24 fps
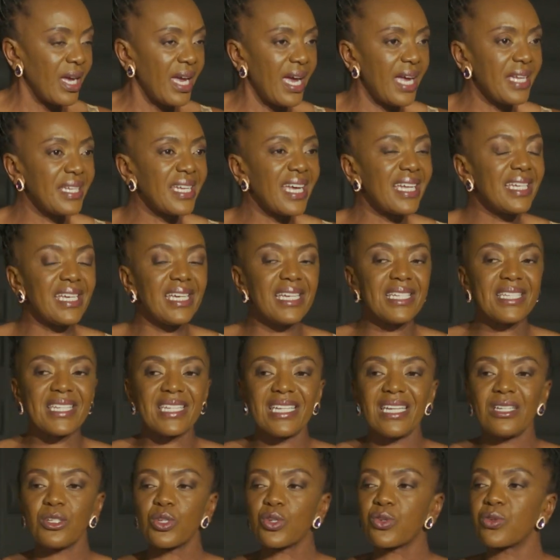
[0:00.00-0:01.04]
And then it
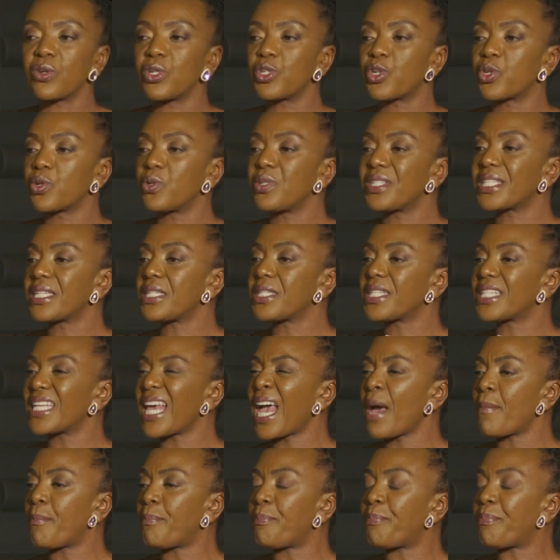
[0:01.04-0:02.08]
introduces
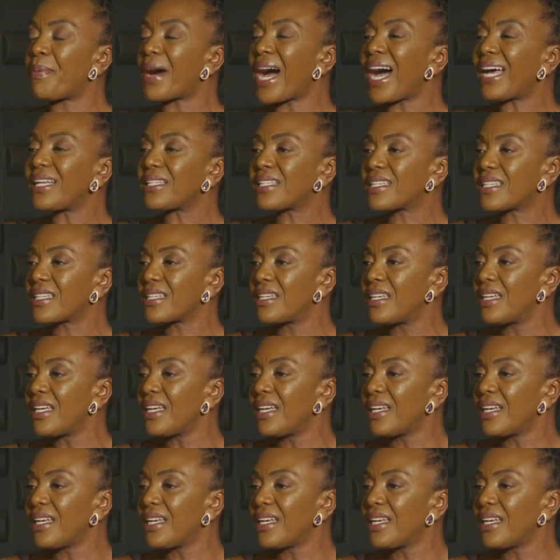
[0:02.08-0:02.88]
a but.